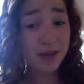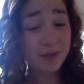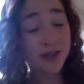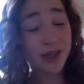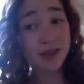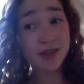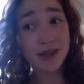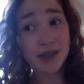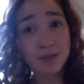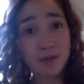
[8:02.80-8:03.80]
It was like this,
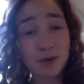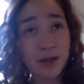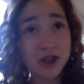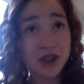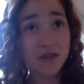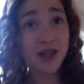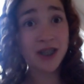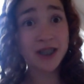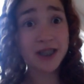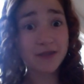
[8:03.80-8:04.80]
like we were watching
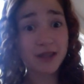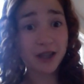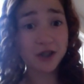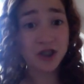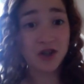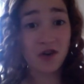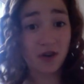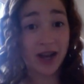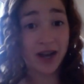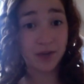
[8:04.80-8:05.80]
TV and the TV like turned all
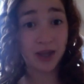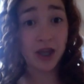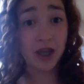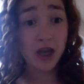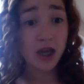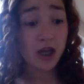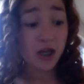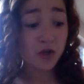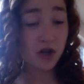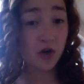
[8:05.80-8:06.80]
gray and it was like
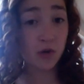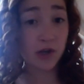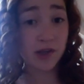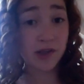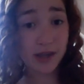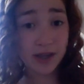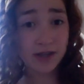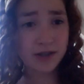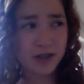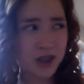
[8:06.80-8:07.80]
tornado warning, seek
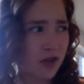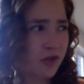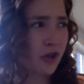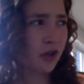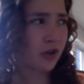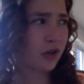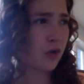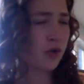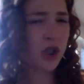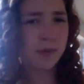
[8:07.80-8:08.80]
shelter,
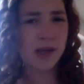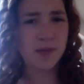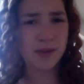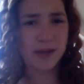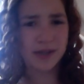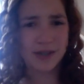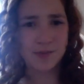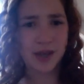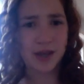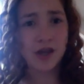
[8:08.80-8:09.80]
go to your basement. And it
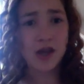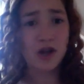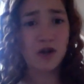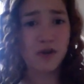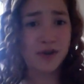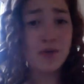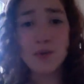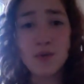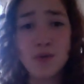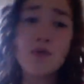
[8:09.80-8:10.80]
was like going
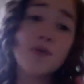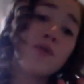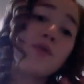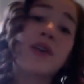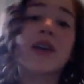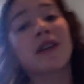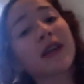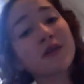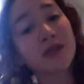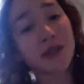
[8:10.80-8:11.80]
news, like
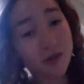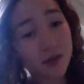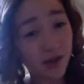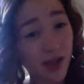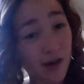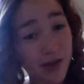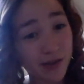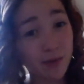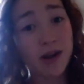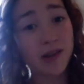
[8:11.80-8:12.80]
like doing the tornado
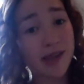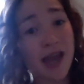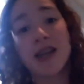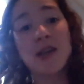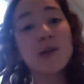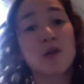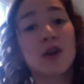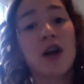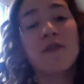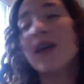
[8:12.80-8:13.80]
sirens. And we were outside and it was
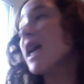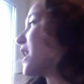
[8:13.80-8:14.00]
going off.